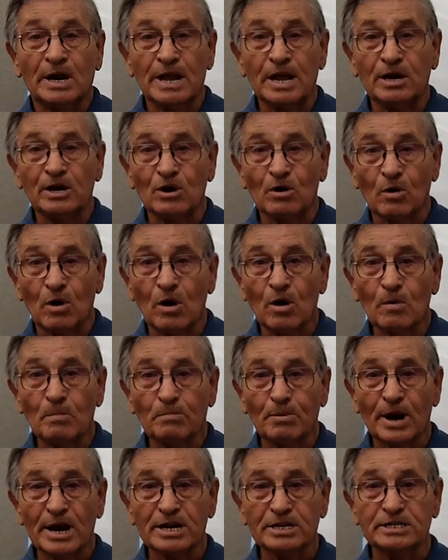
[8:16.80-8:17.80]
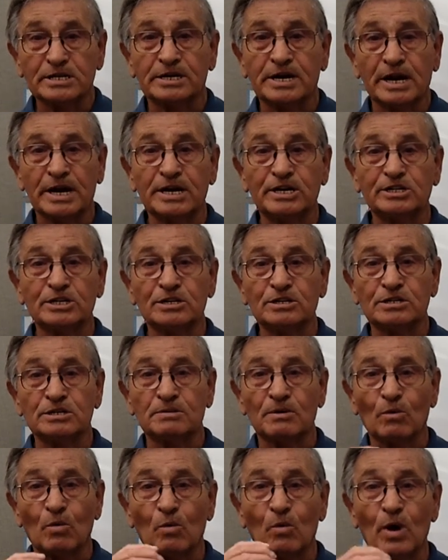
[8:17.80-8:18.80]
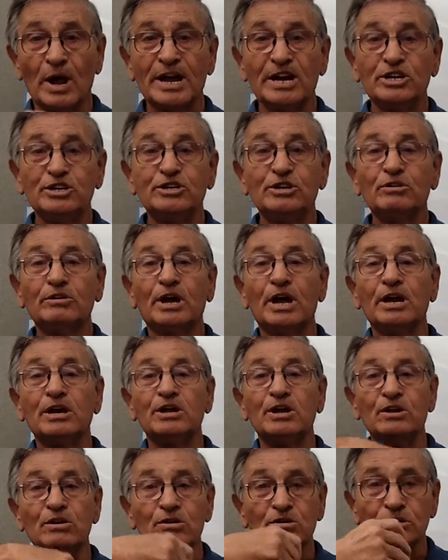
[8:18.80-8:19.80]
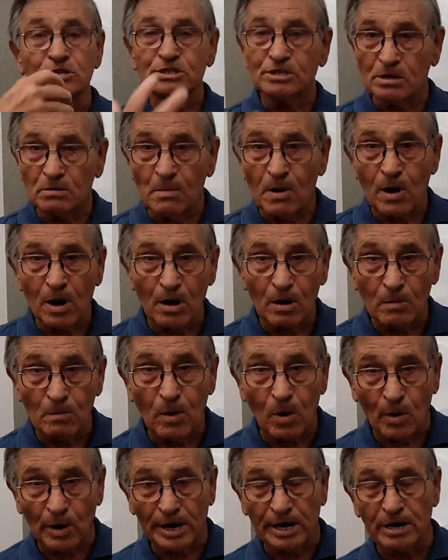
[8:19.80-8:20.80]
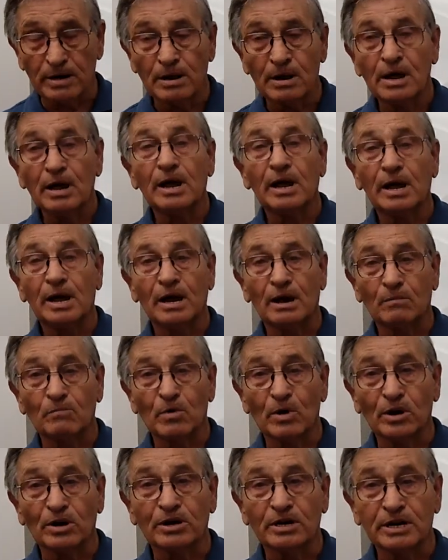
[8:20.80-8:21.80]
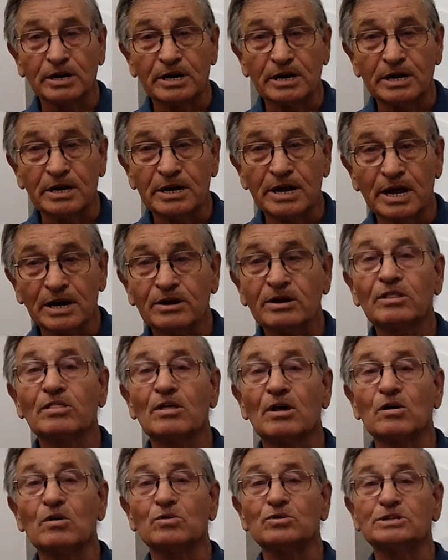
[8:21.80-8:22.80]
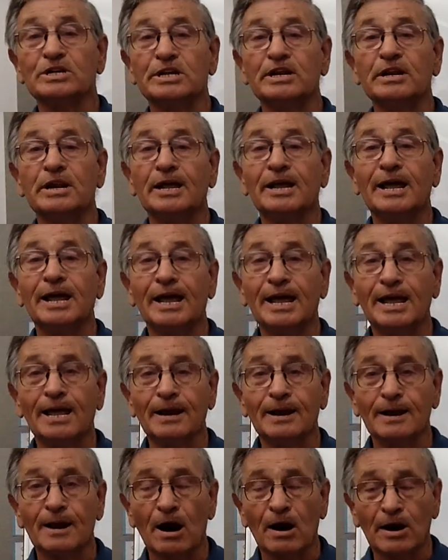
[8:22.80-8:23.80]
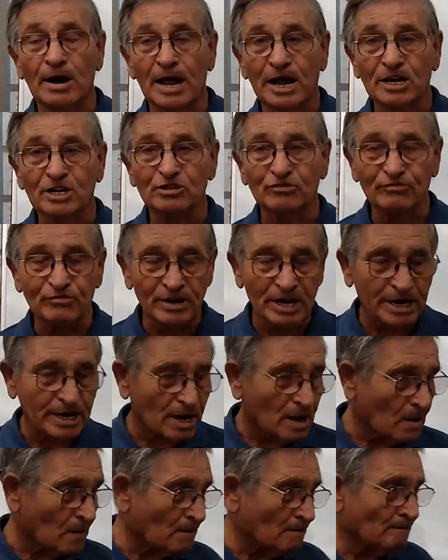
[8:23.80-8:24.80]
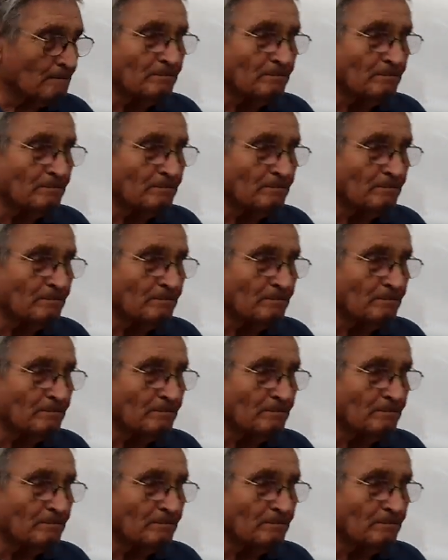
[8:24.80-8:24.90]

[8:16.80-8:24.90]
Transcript: in your own presentations, ways you can use tomorrow morning, and we'll get to those in our next video.